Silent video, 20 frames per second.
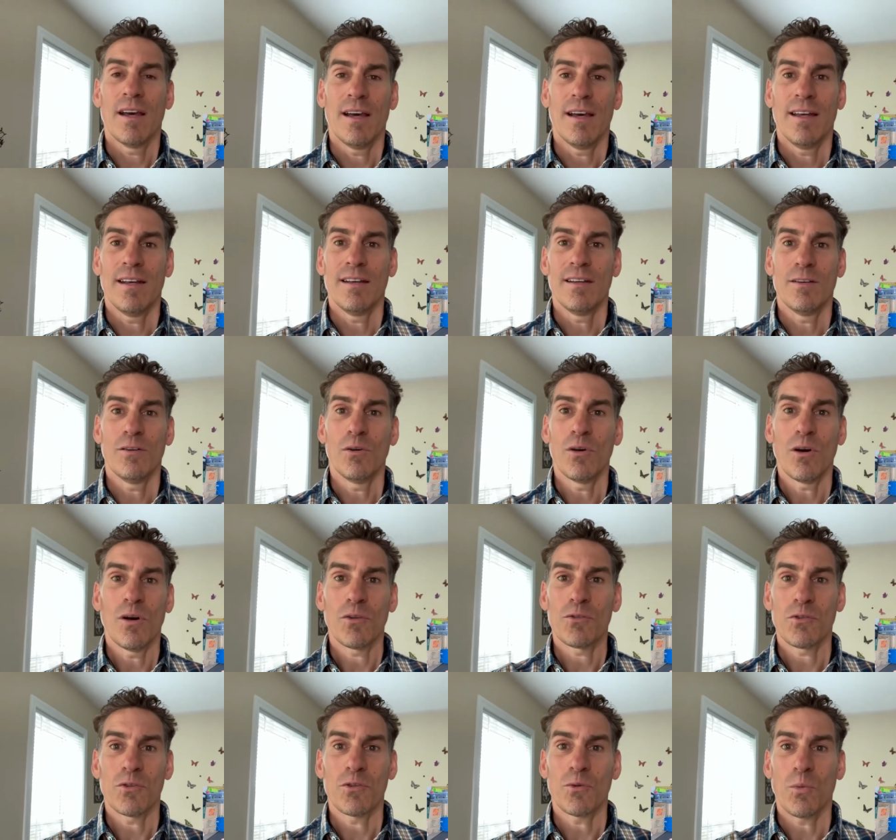and doing
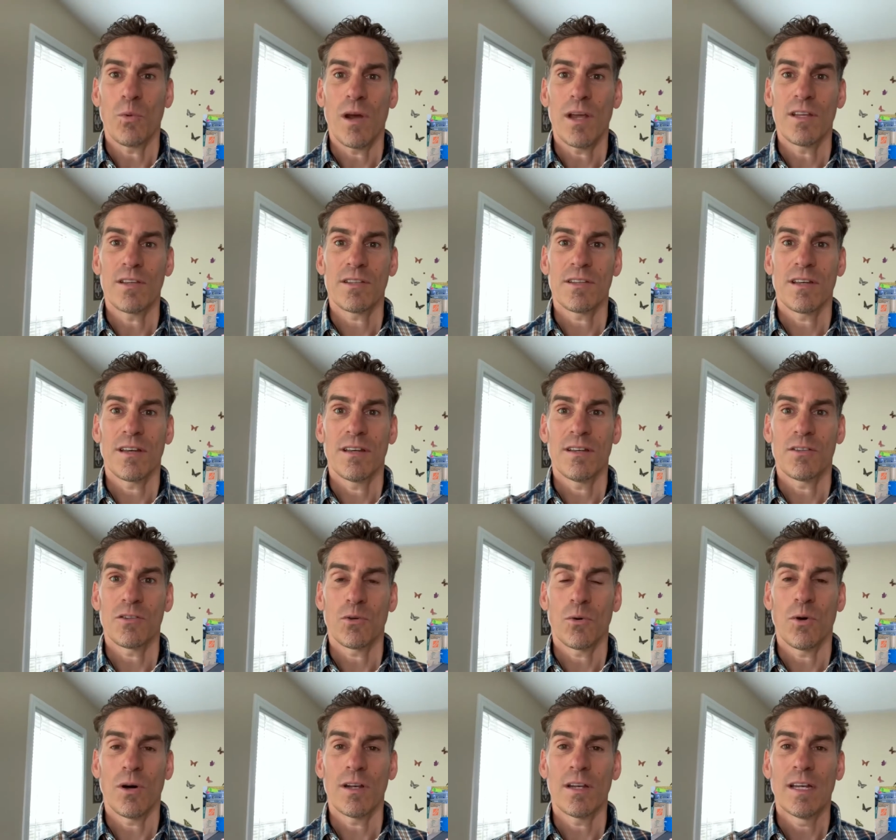all sorts of weights and
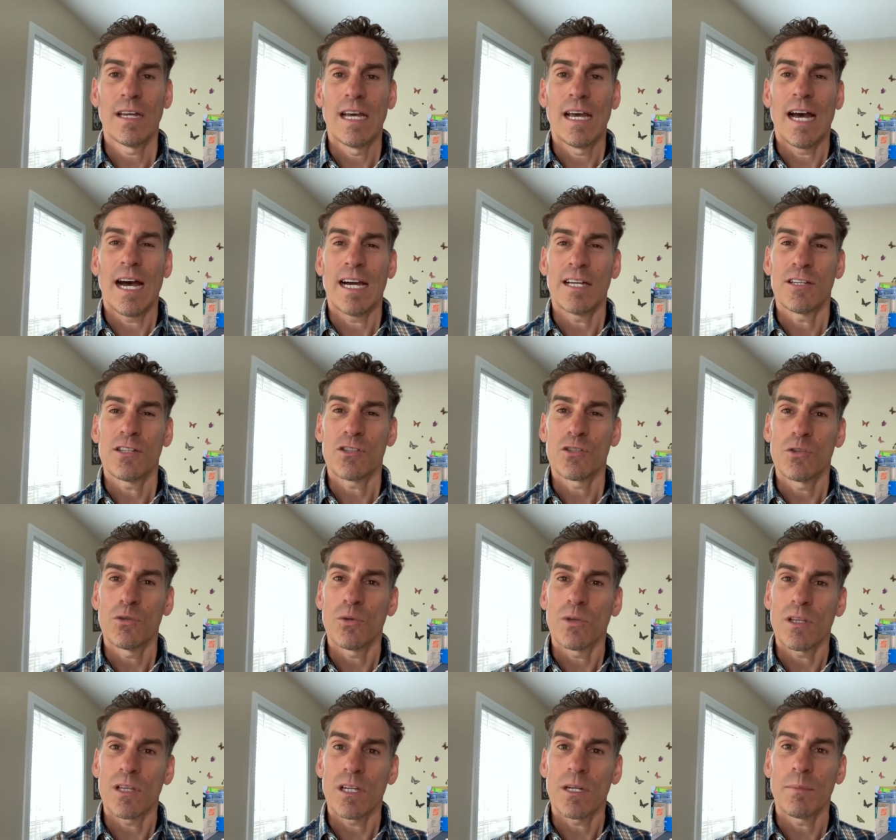so on, I just do
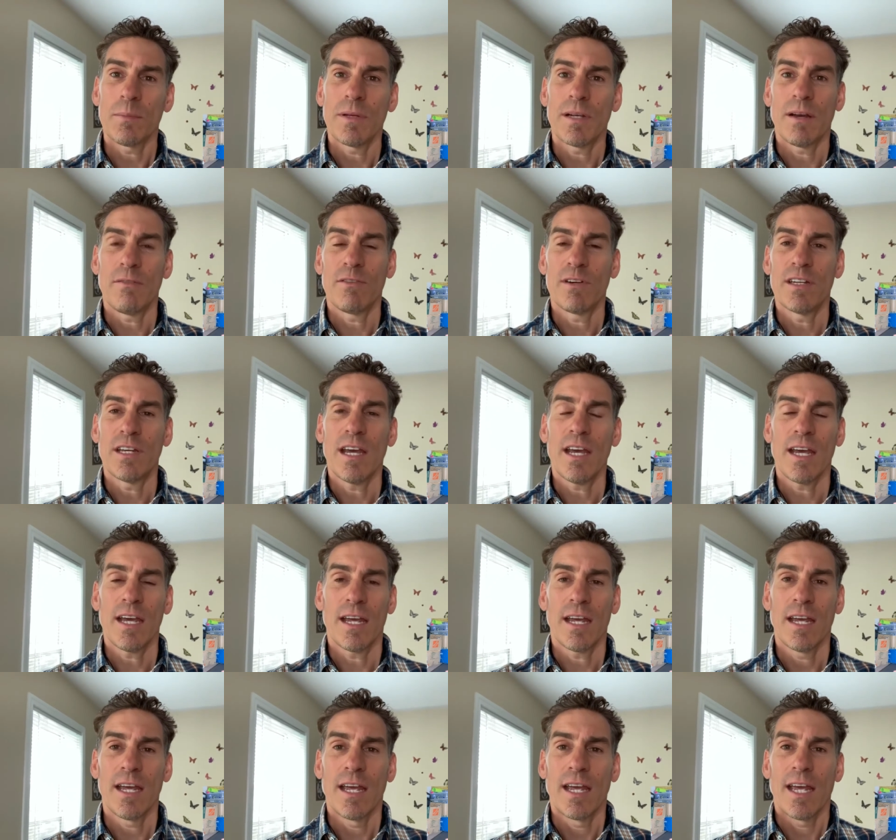a little bit every
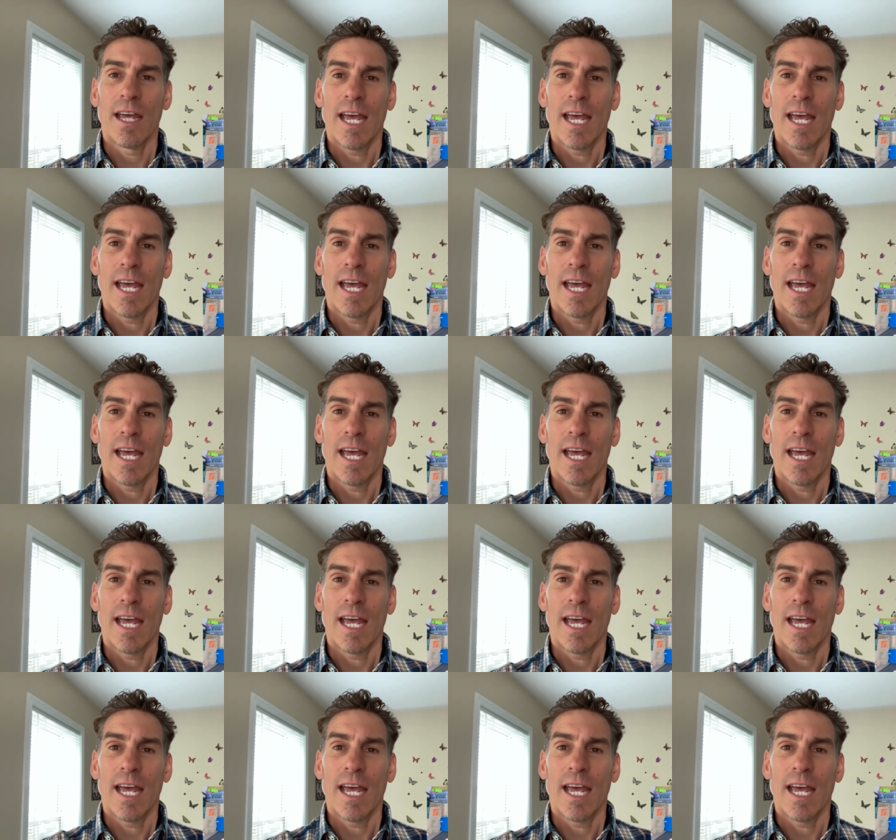day.